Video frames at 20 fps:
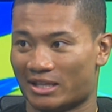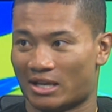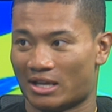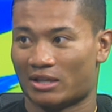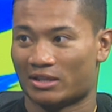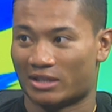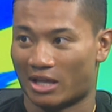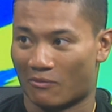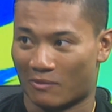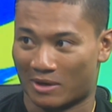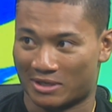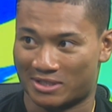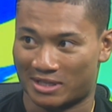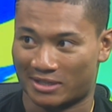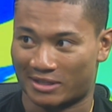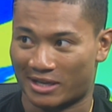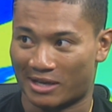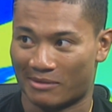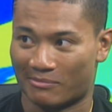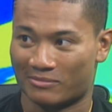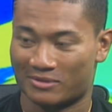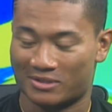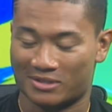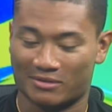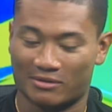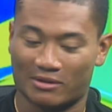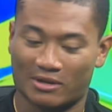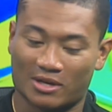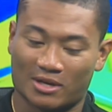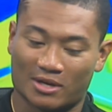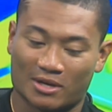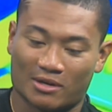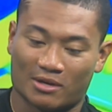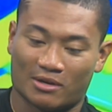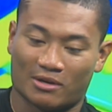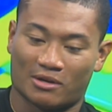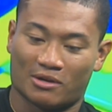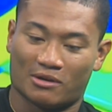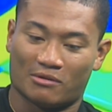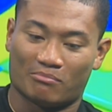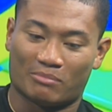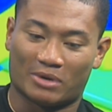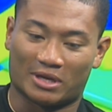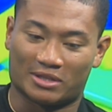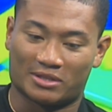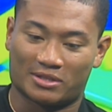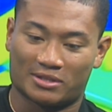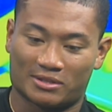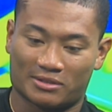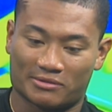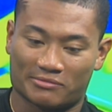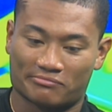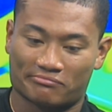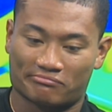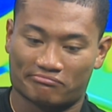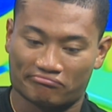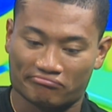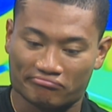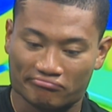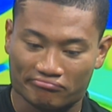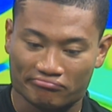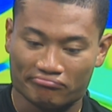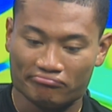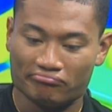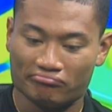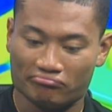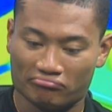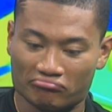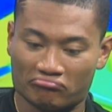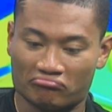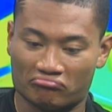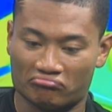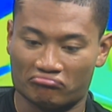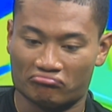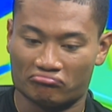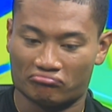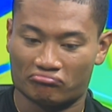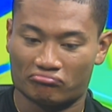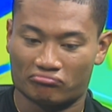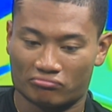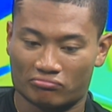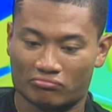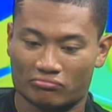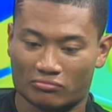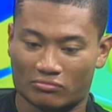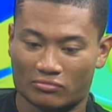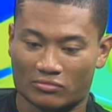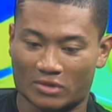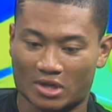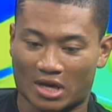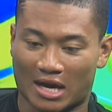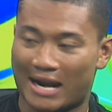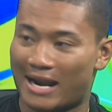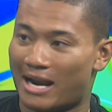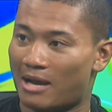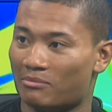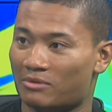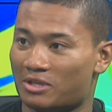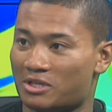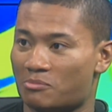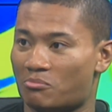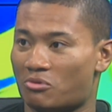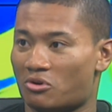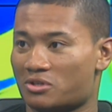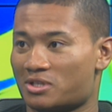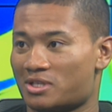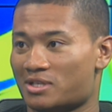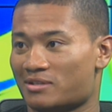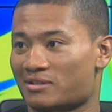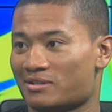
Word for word: That was sometimes, but hmm, I love this boxing.